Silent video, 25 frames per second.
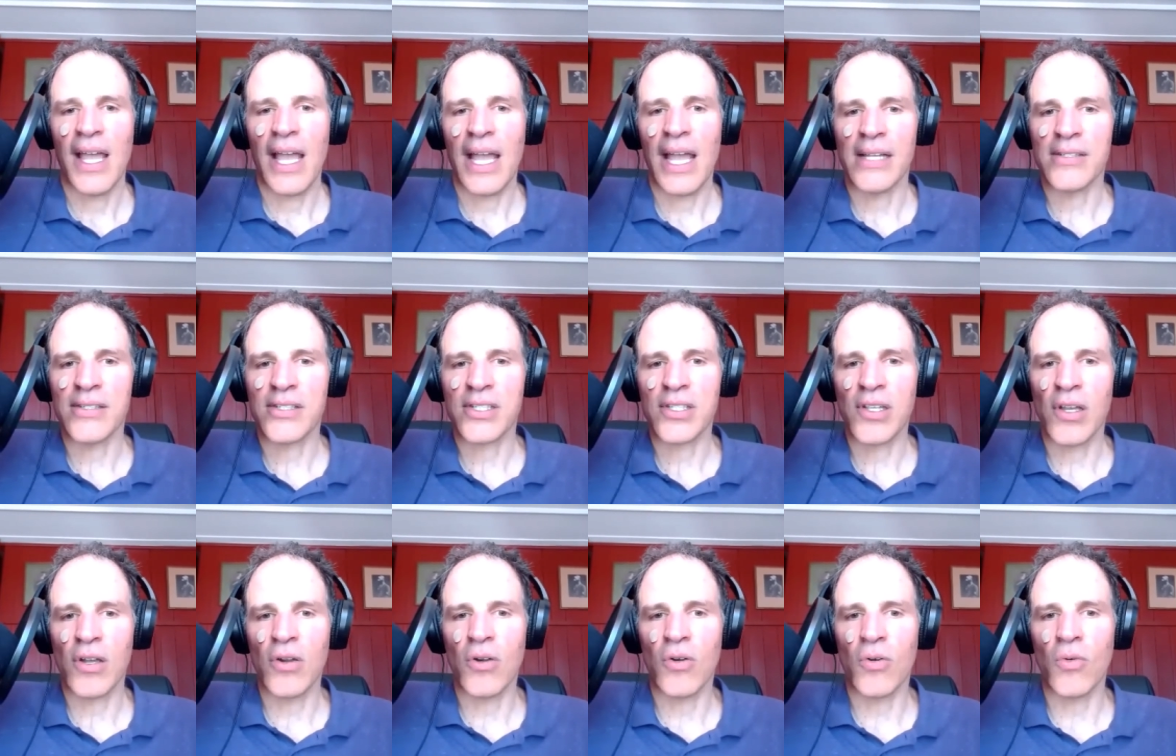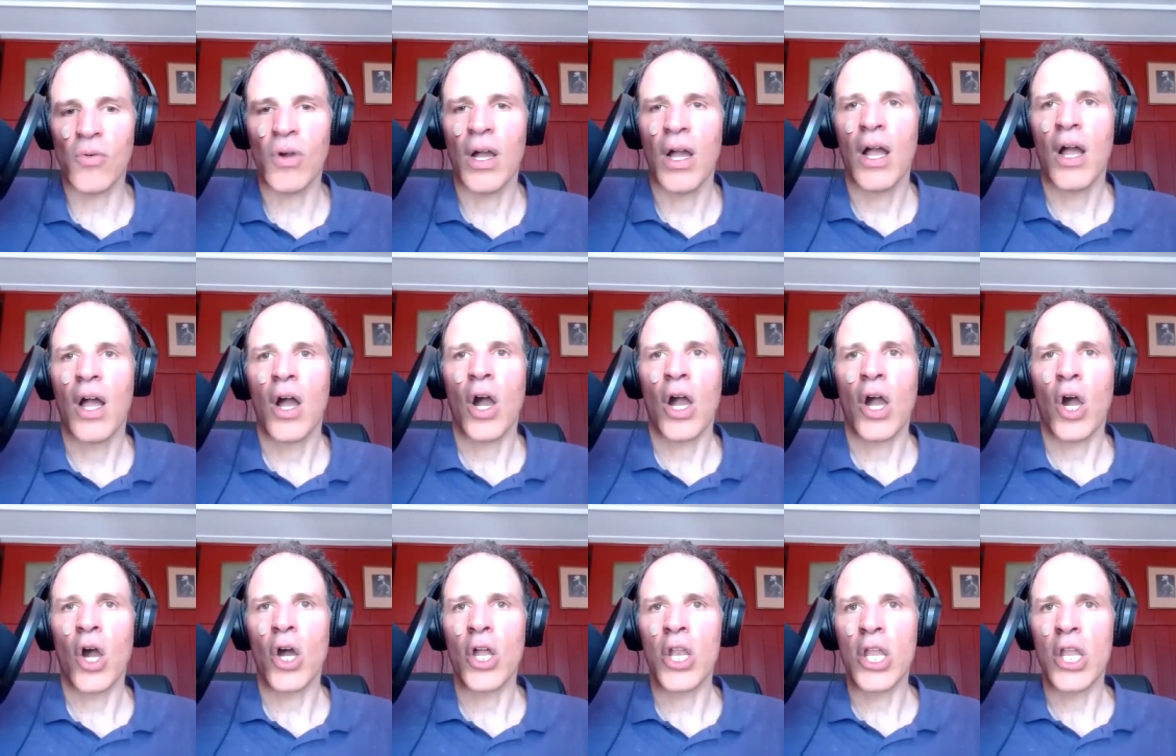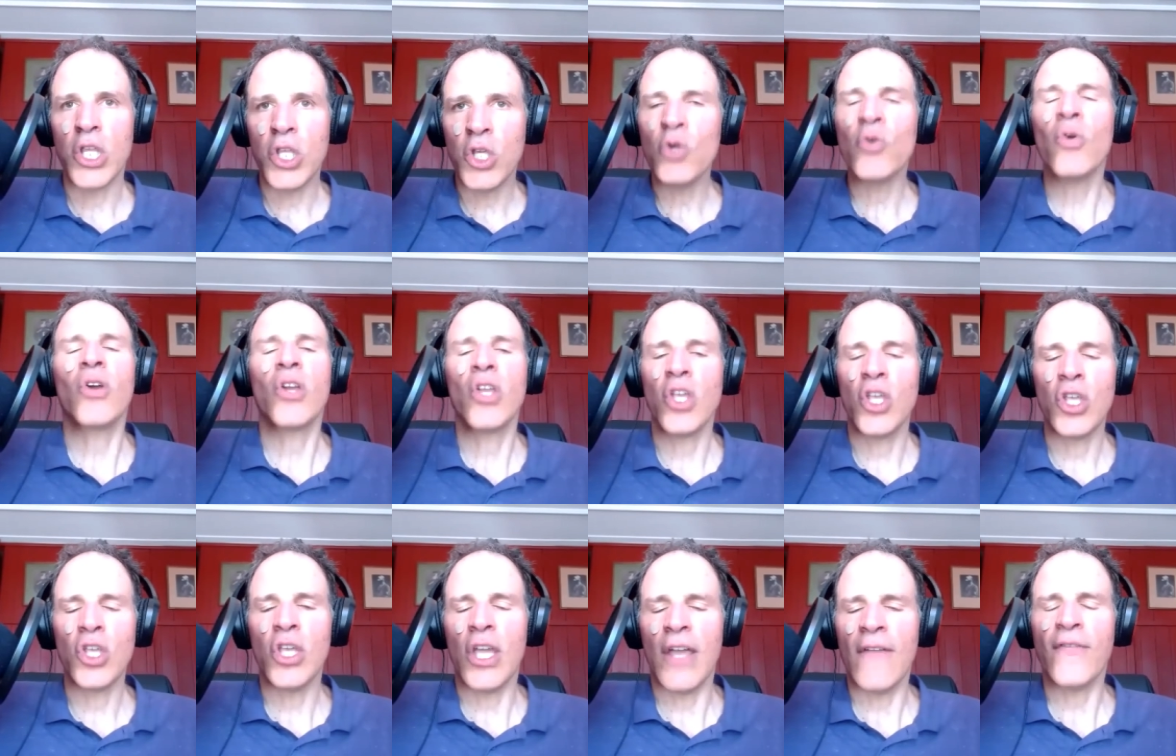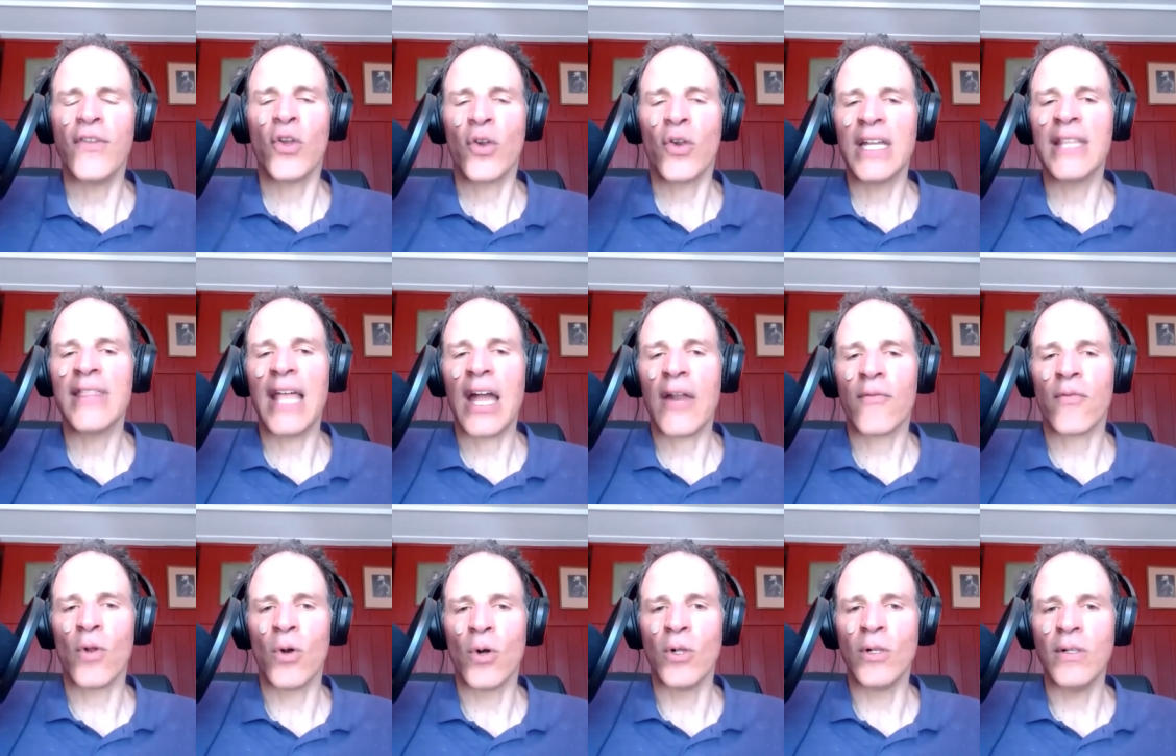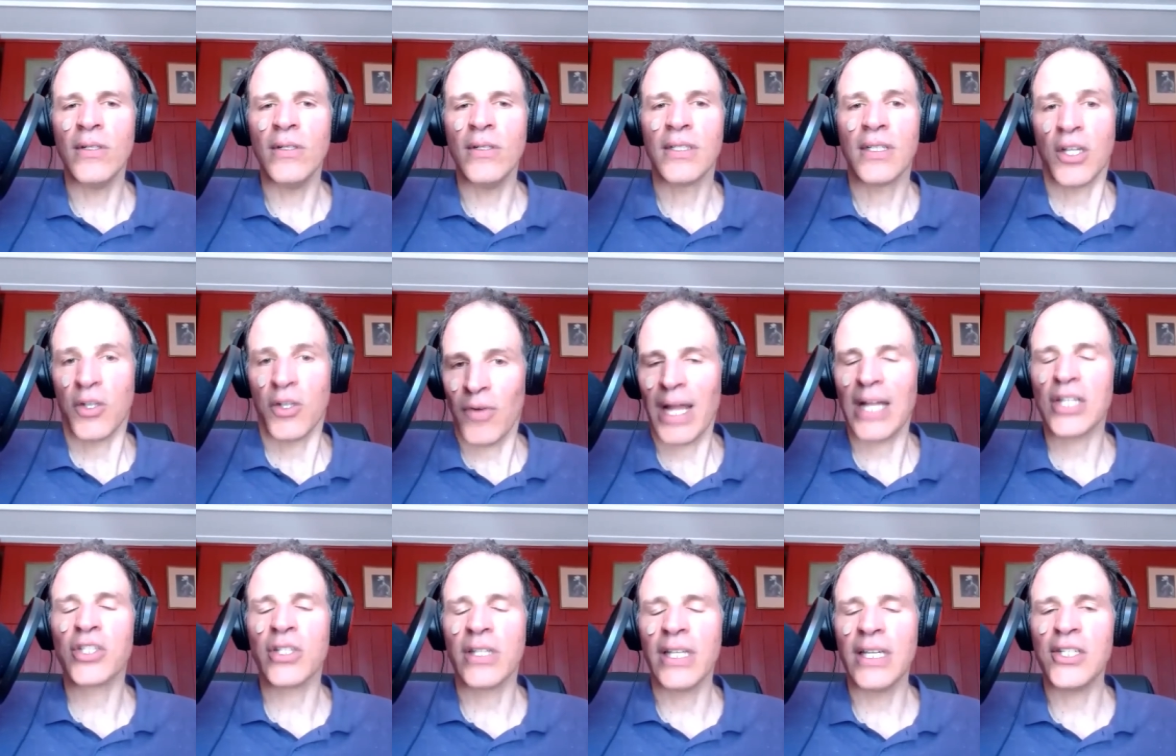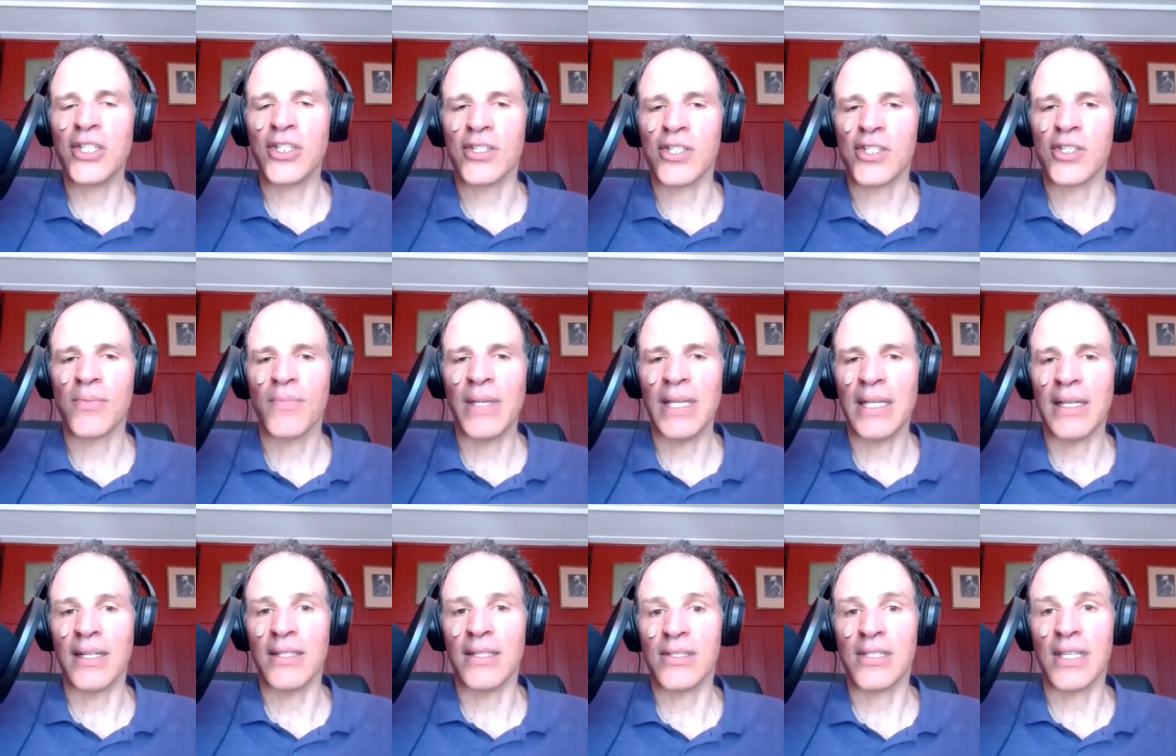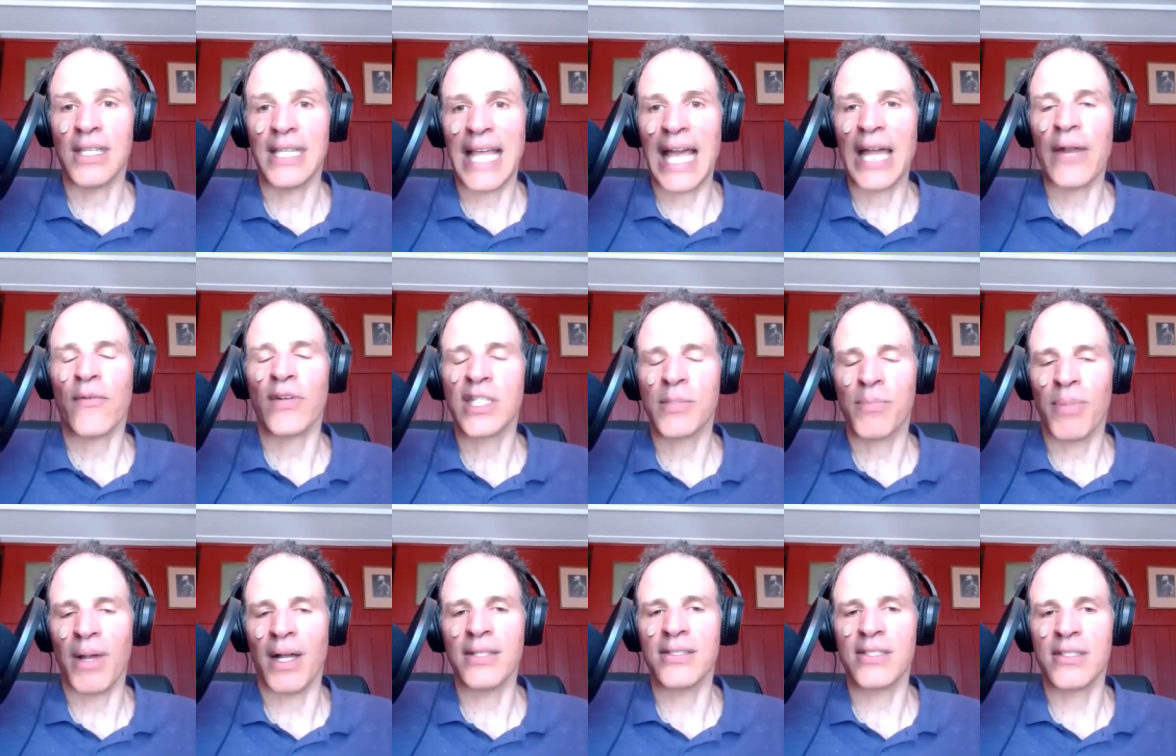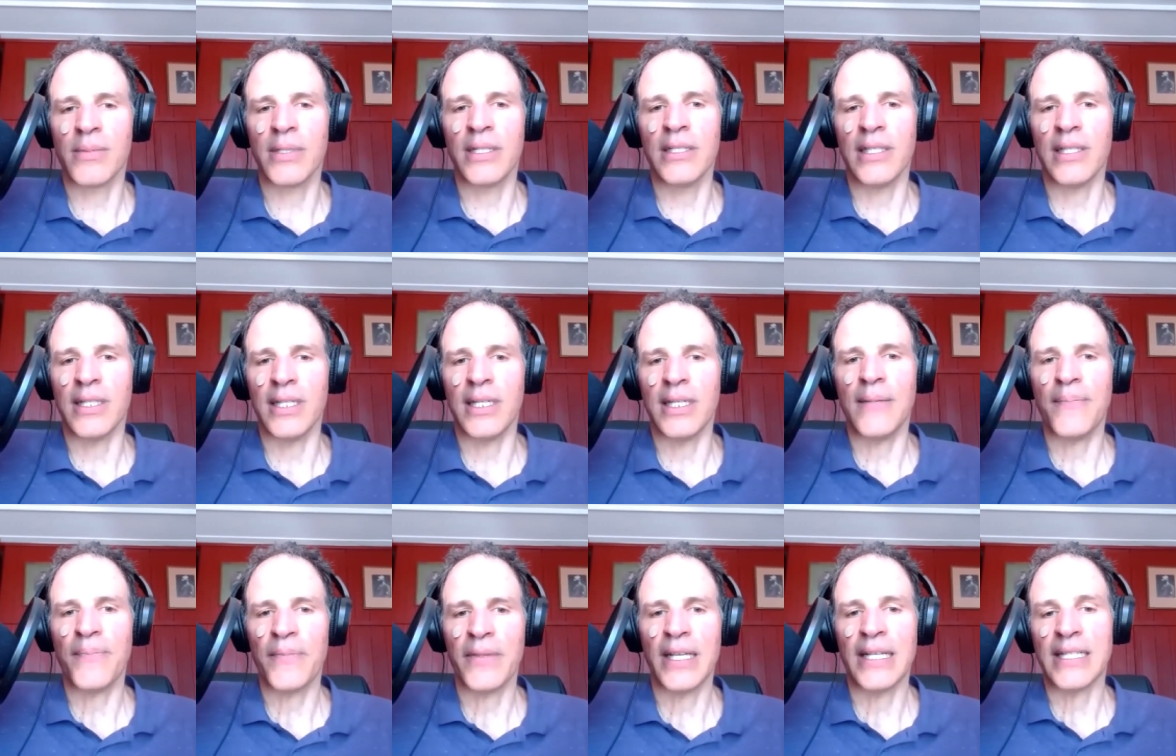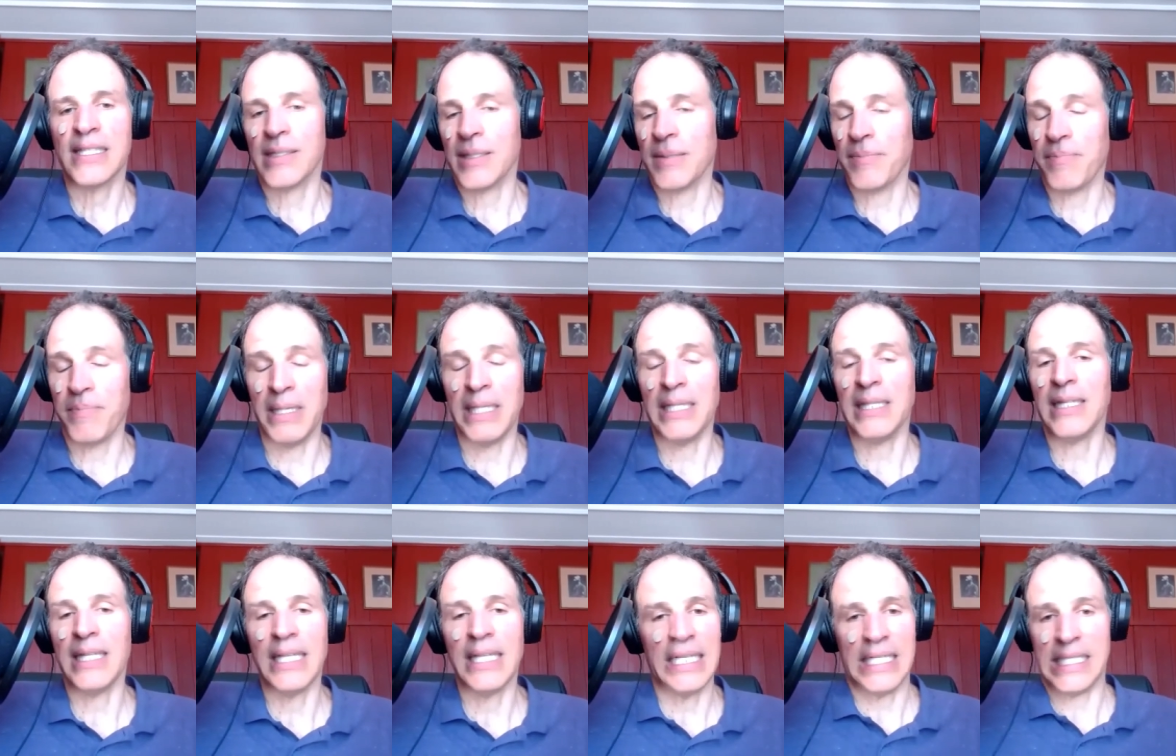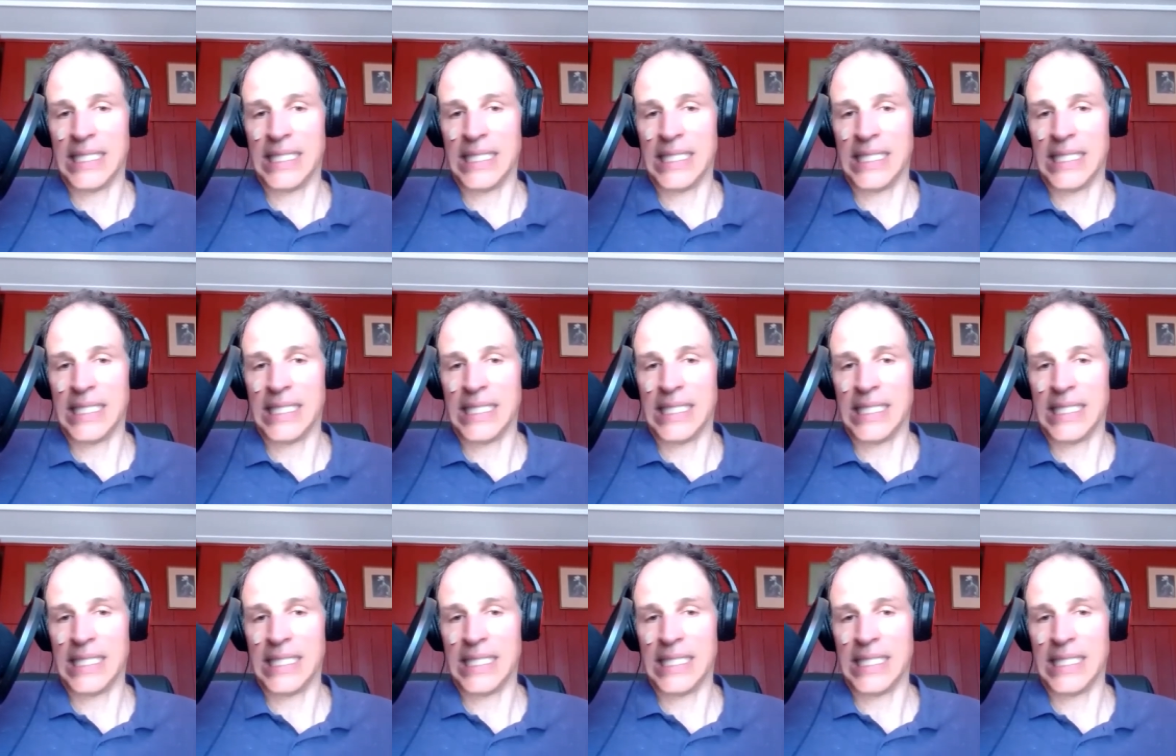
And so you if you're in that role, congratulations because that responsibility, it's been it's